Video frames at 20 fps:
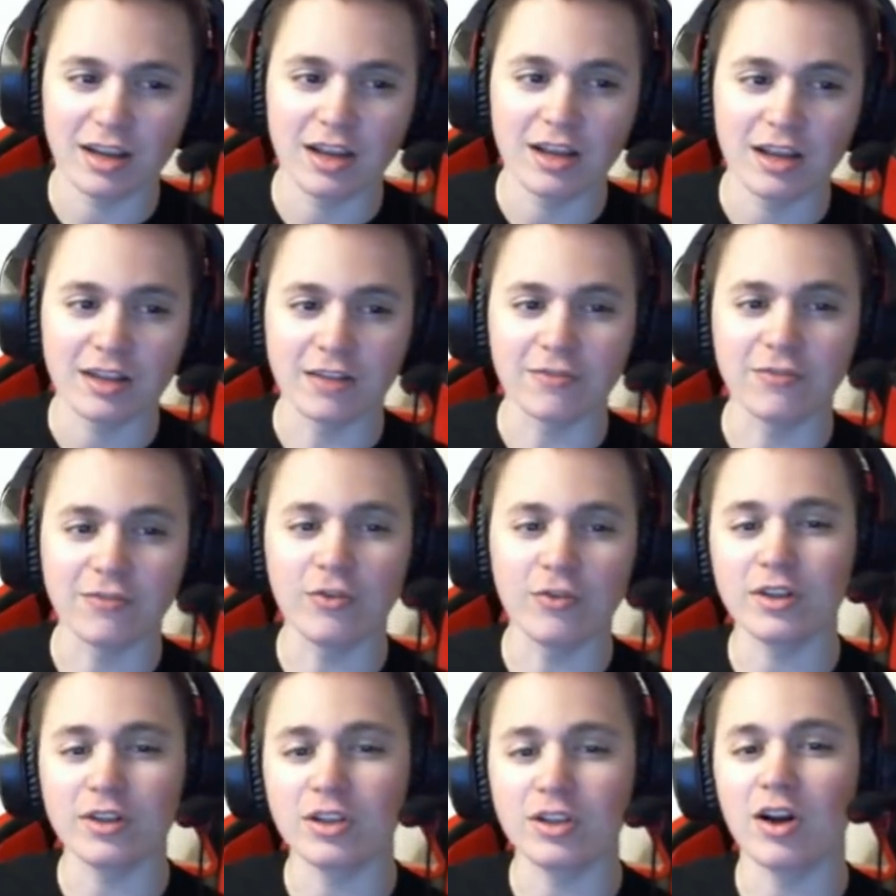The
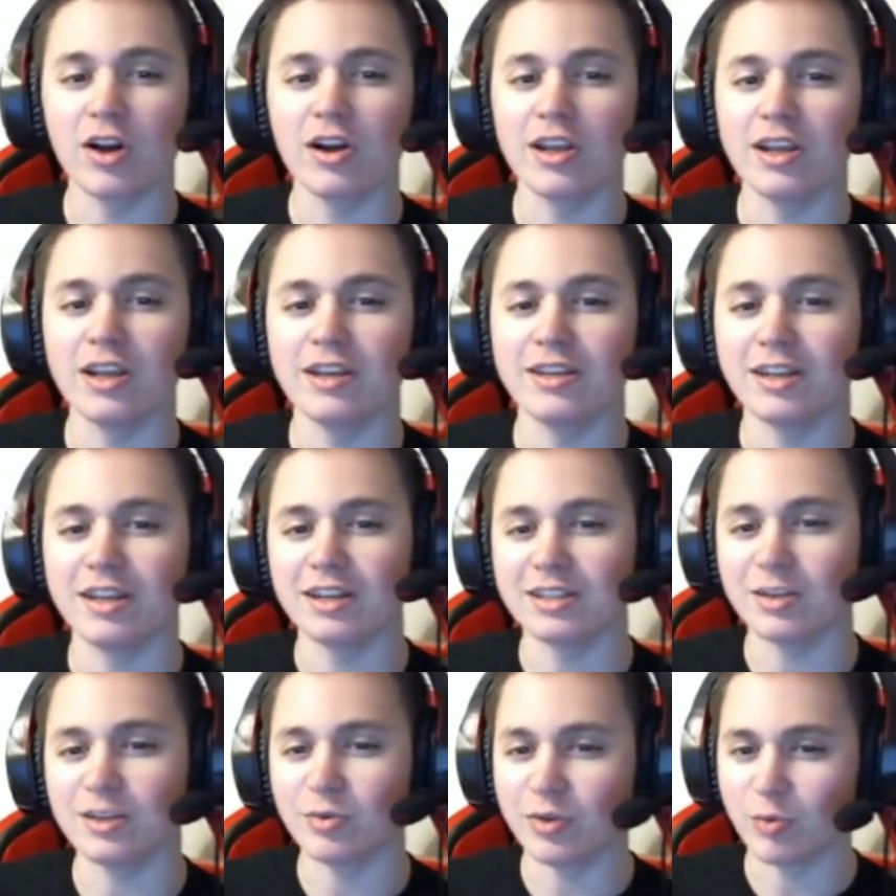fourth guardian
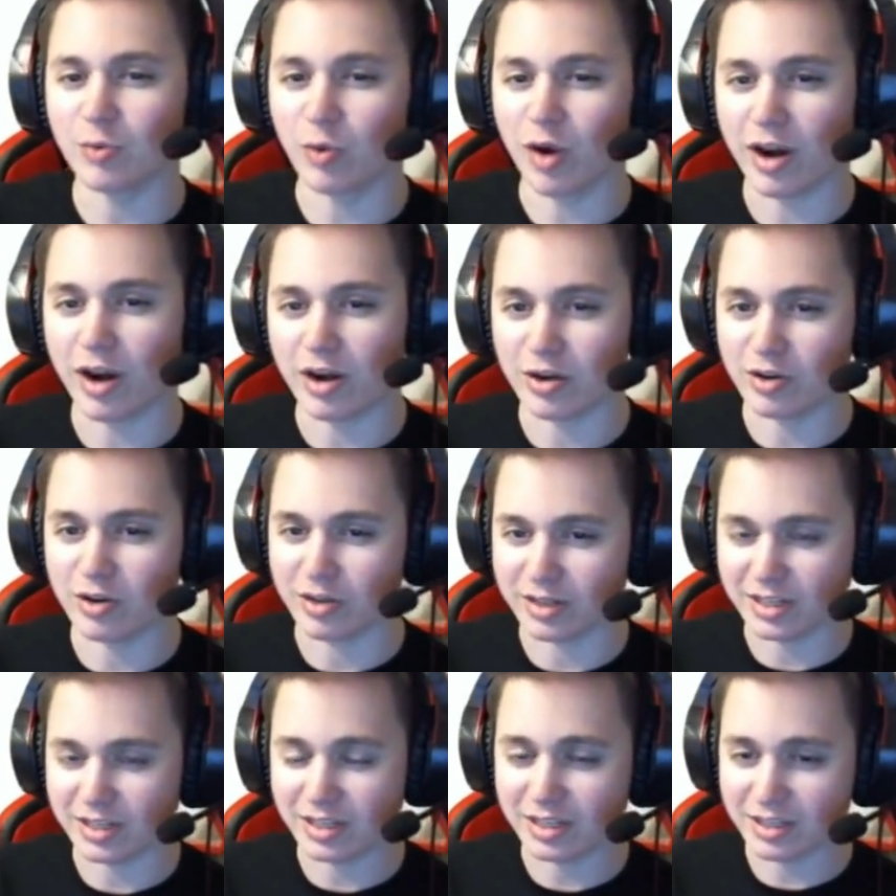doesn't require your
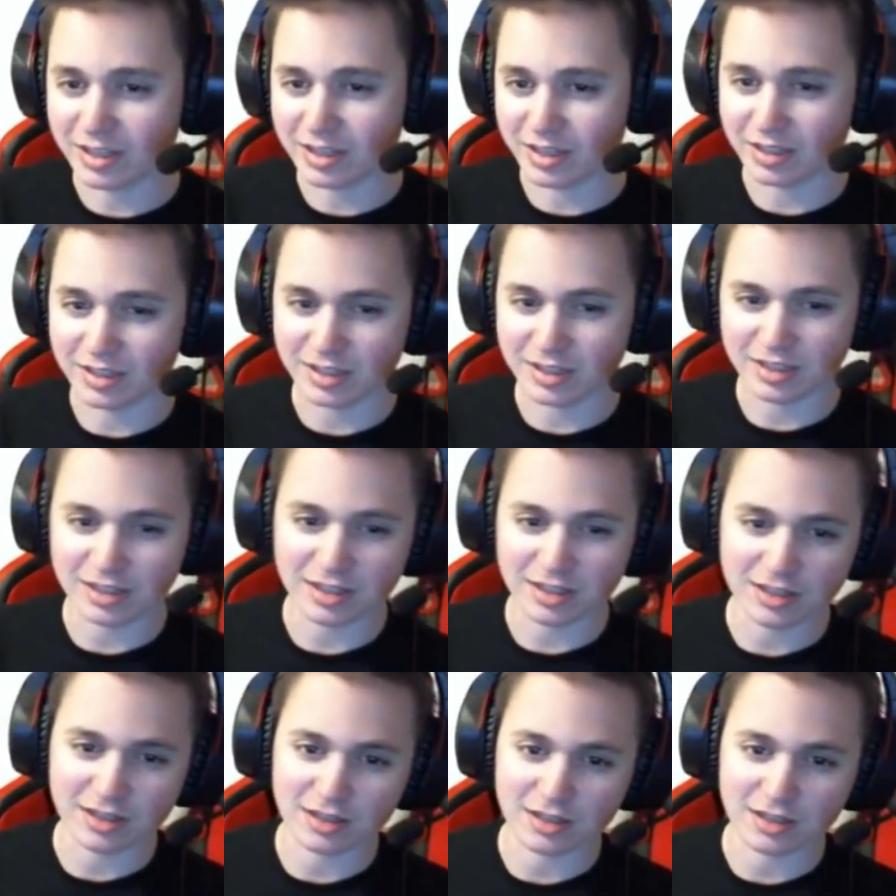assistance.